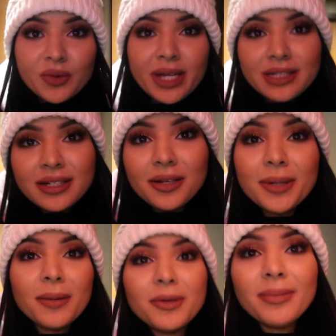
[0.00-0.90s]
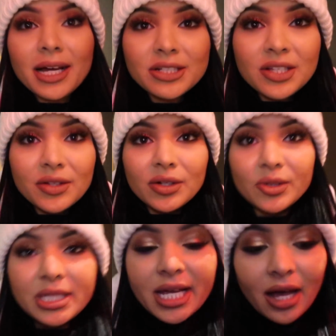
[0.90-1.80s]
So we ended up coming back to the
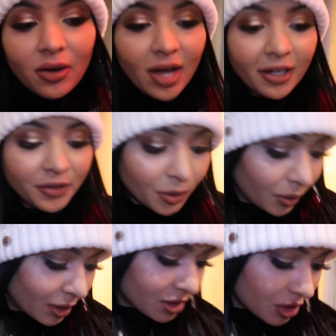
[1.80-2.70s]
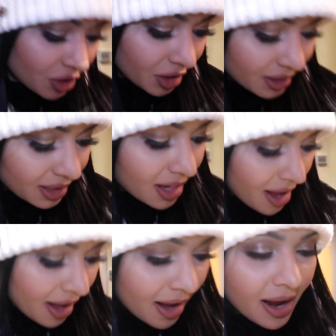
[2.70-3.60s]
hotel after we went to
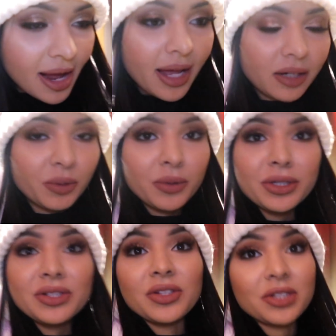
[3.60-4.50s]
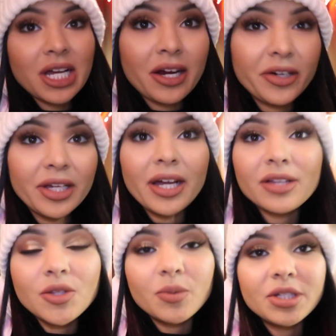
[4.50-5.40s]
Jersey and we were so tired you
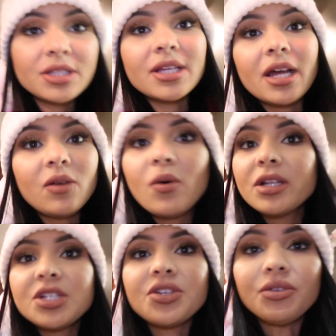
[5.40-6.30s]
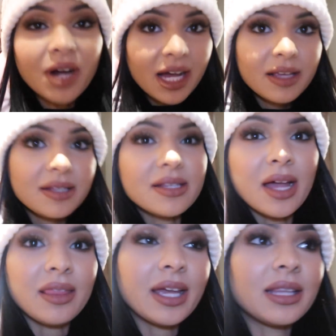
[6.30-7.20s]
guys so we just kind of wanted to rest
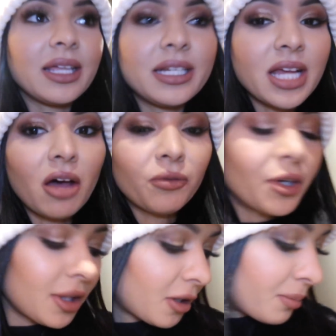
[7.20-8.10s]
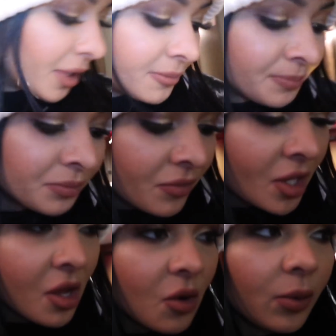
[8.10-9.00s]
and like lay down for a little bit.
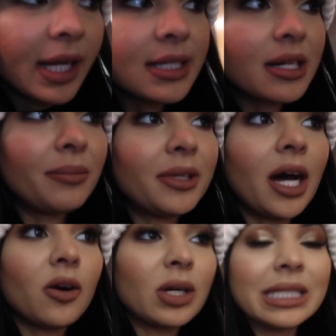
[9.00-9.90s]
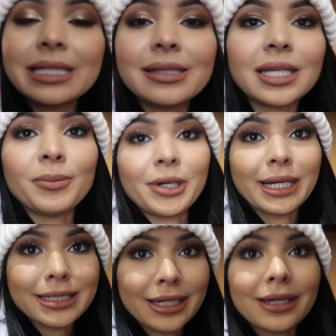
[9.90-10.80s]
We ended up not going to sleep or
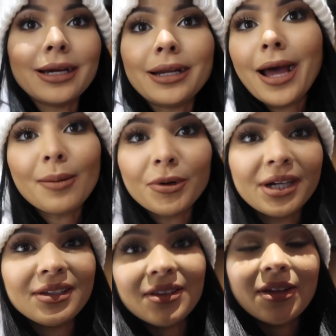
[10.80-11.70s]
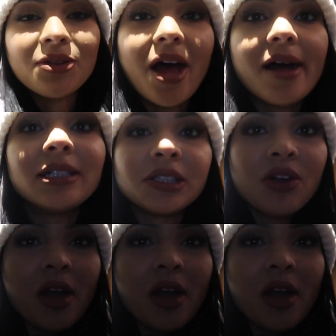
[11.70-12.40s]
not taking a nap or anything like that.